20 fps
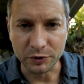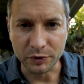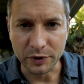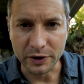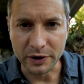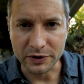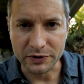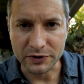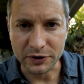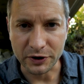2
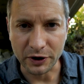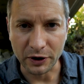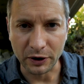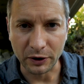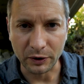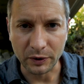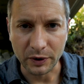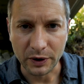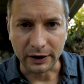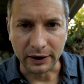years
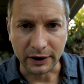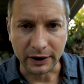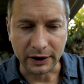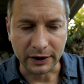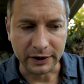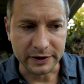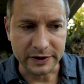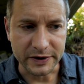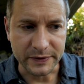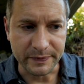ago,
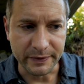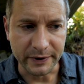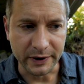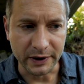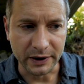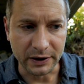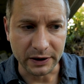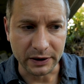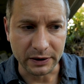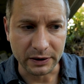and it's
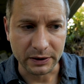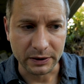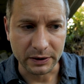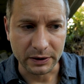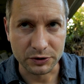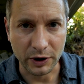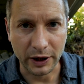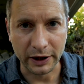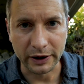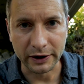been
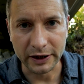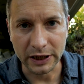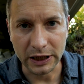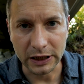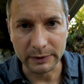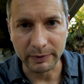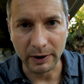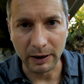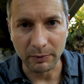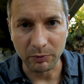trying to
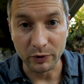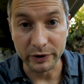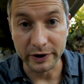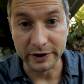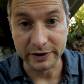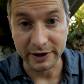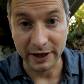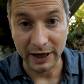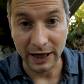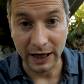keep up with the
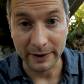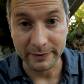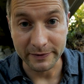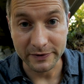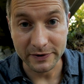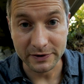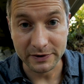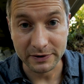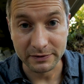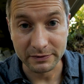
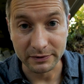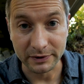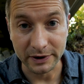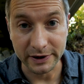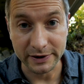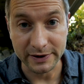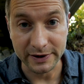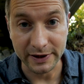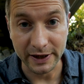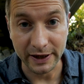times,
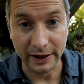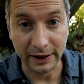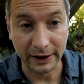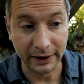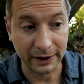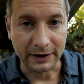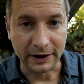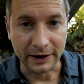let's say.